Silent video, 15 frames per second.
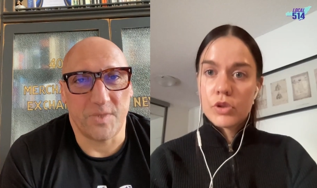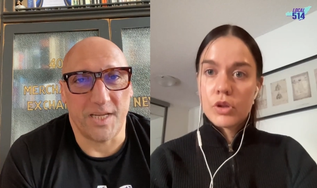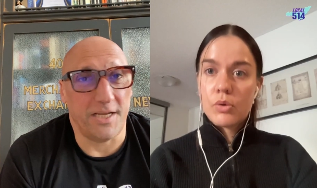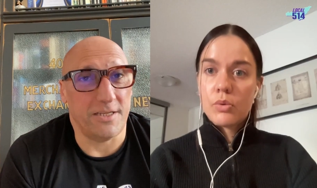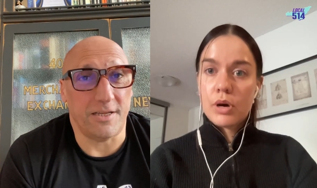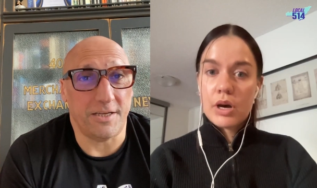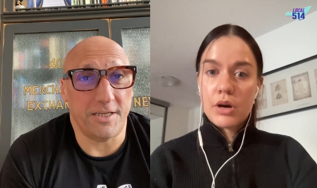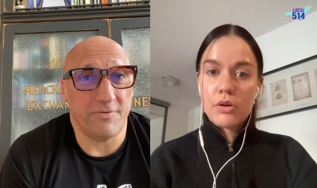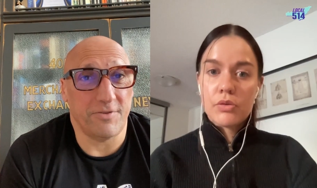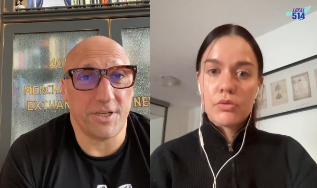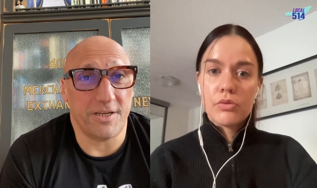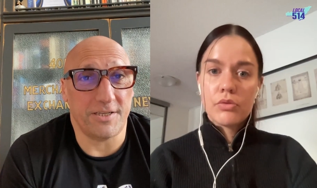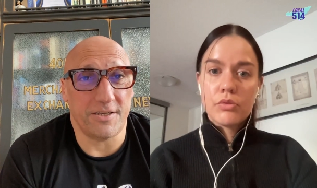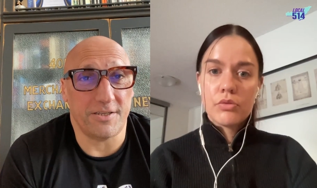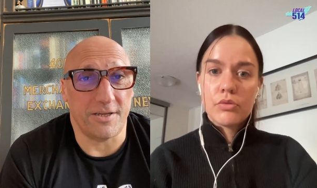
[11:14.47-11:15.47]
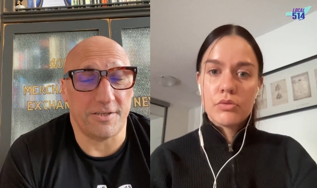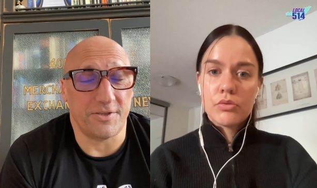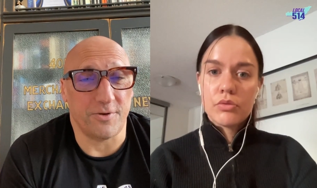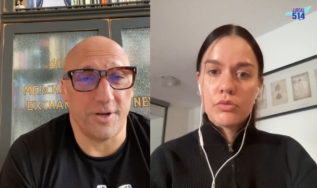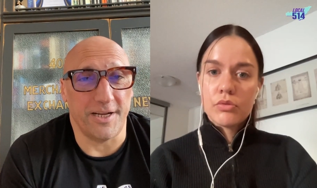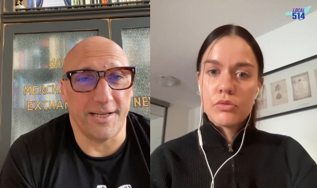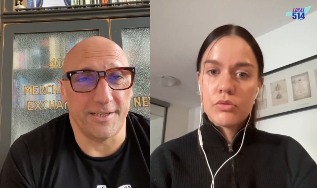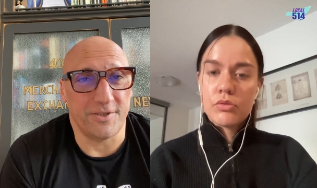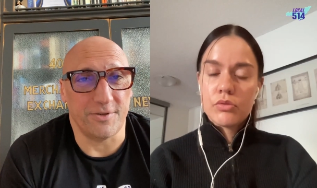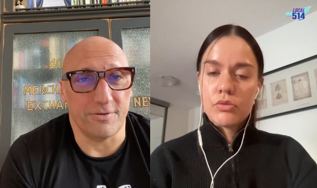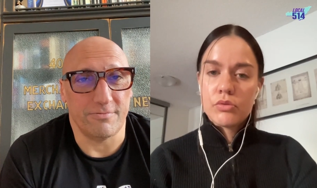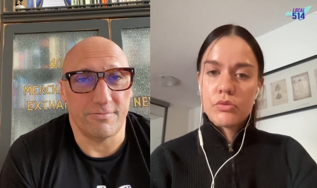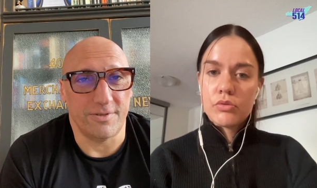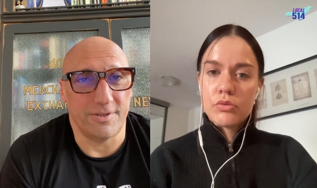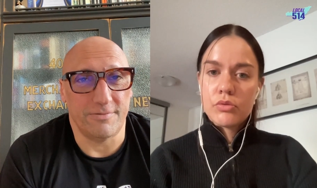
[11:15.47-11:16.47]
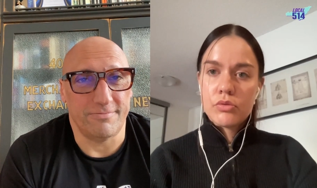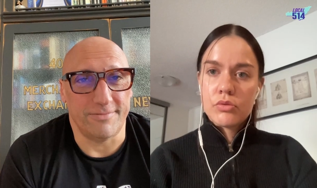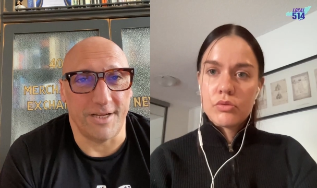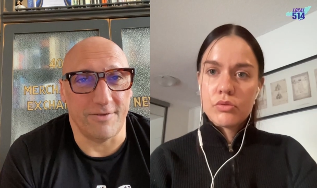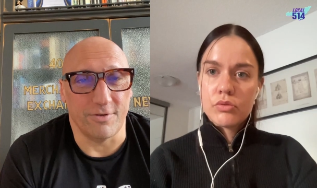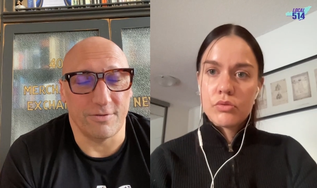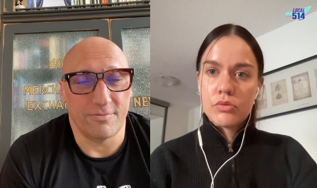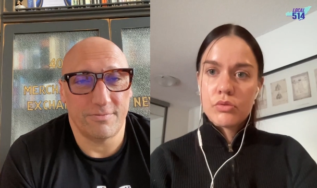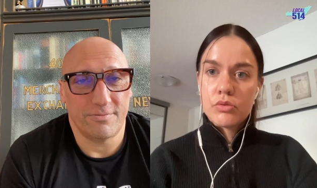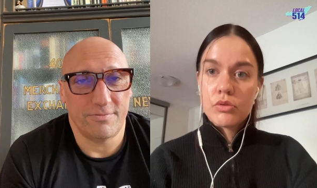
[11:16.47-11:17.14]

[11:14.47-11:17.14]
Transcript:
Speaker 1: And I never get a, a straight answer. Never.